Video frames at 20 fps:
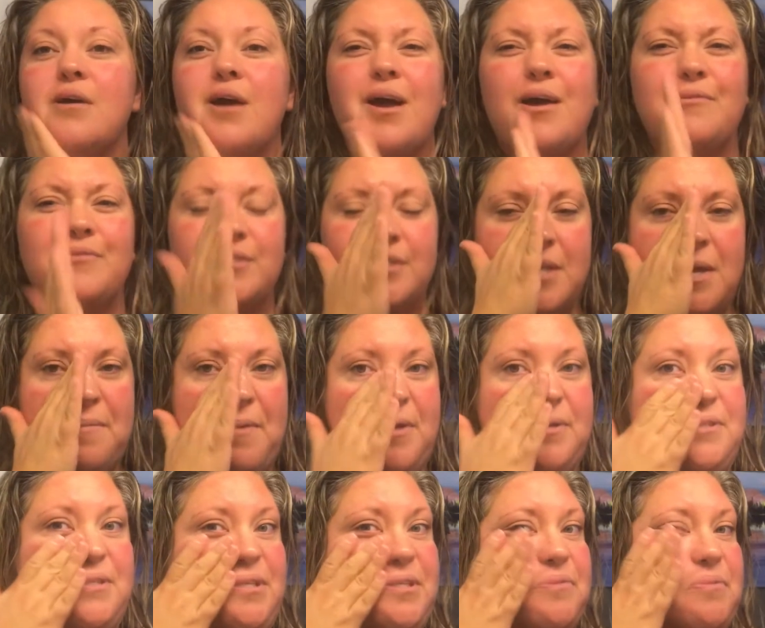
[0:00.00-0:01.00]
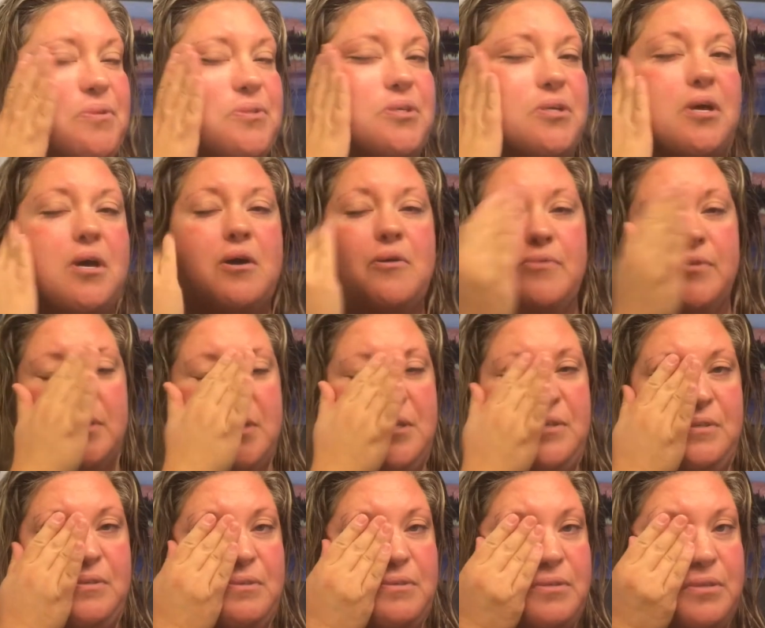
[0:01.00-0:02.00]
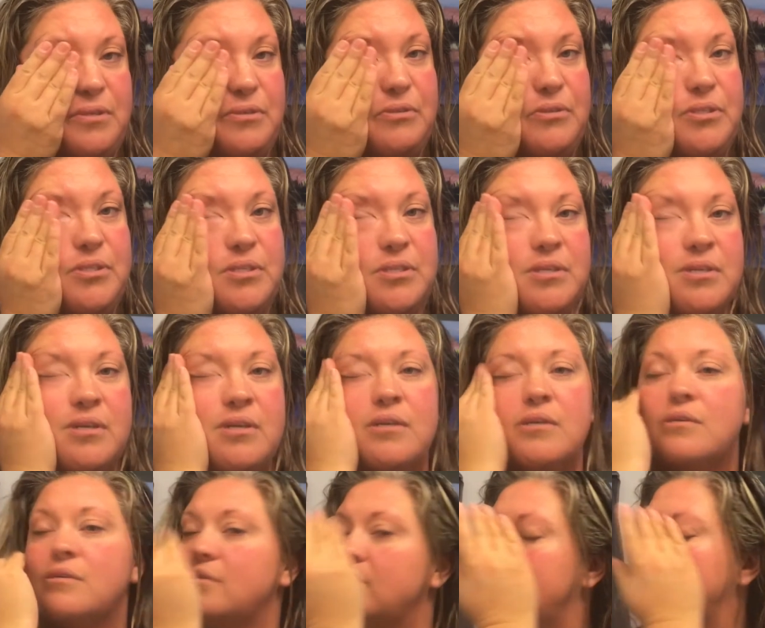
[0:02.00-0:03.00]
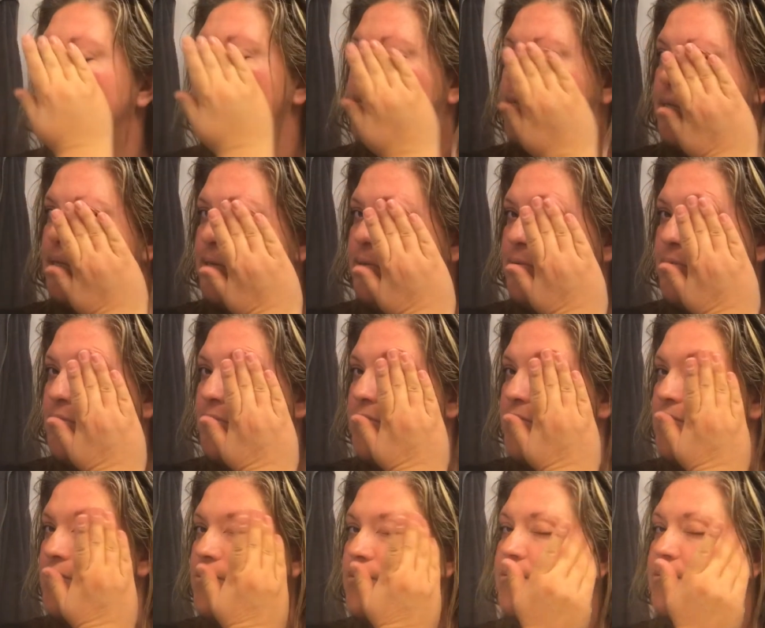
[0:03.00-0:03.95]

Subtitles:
would say about 6 months ago was introduced to